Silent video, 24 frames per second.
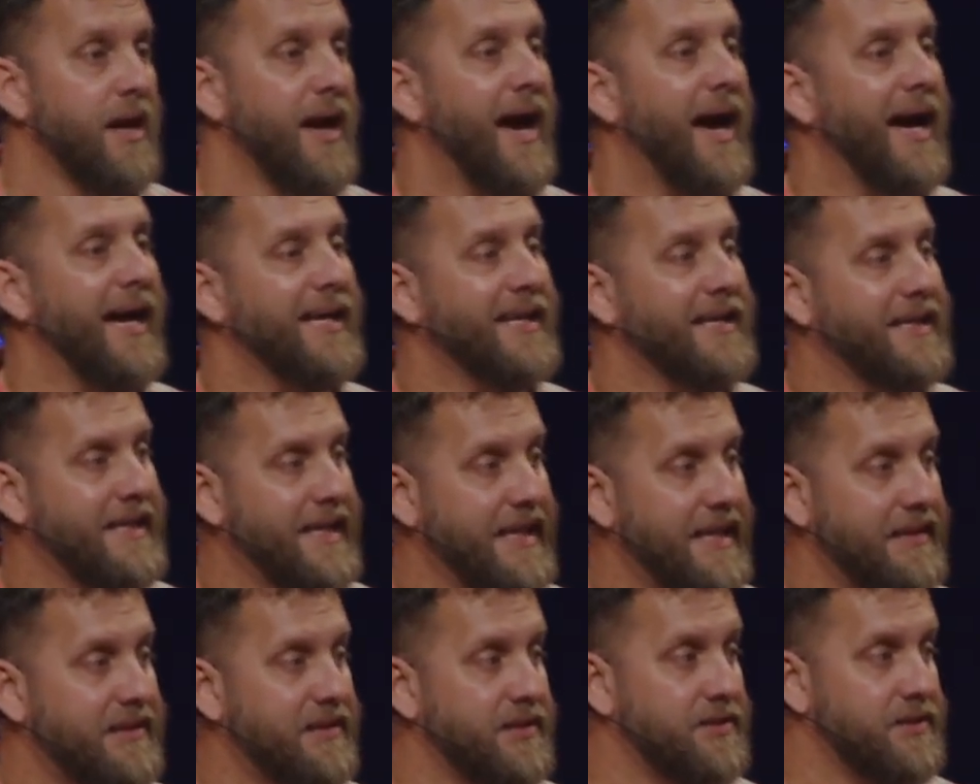I
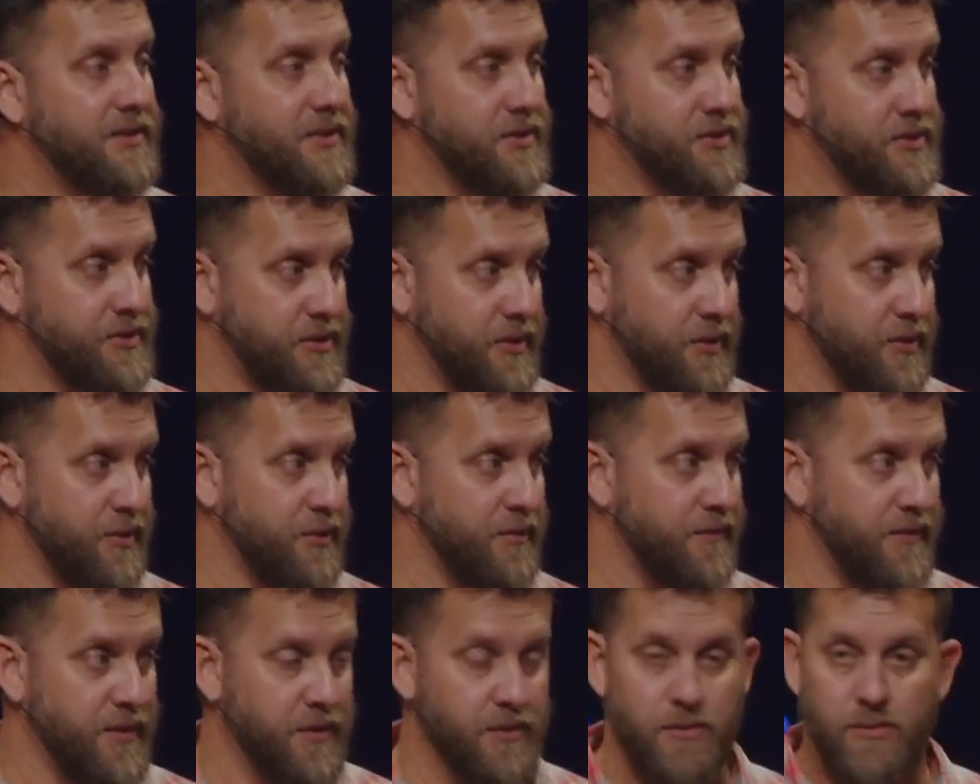get to
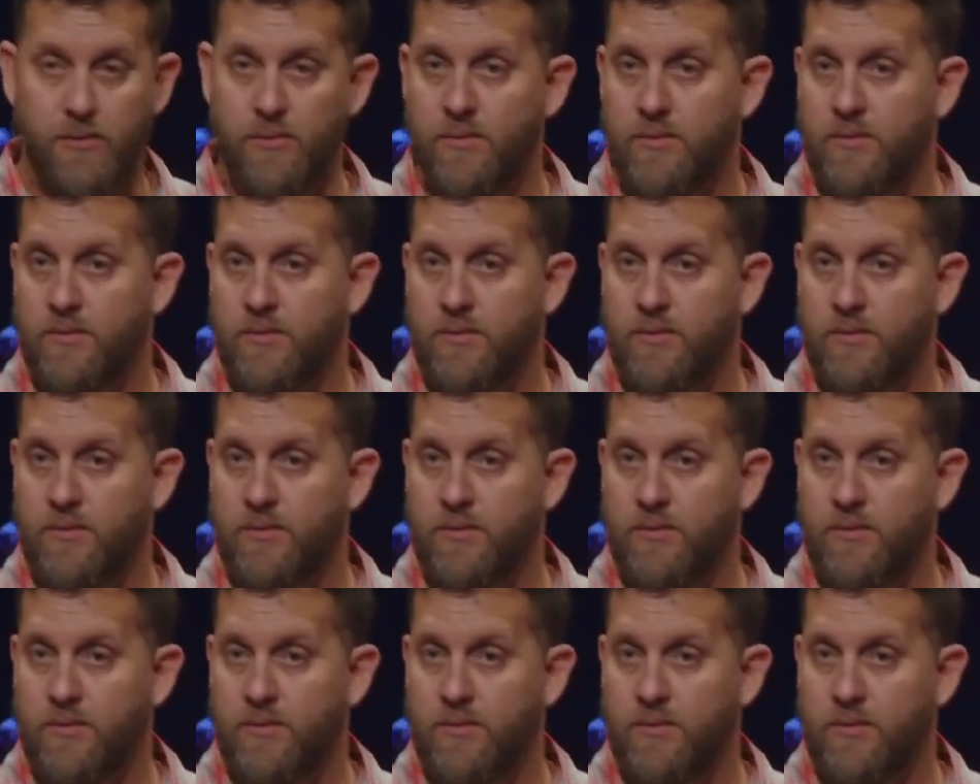serve you.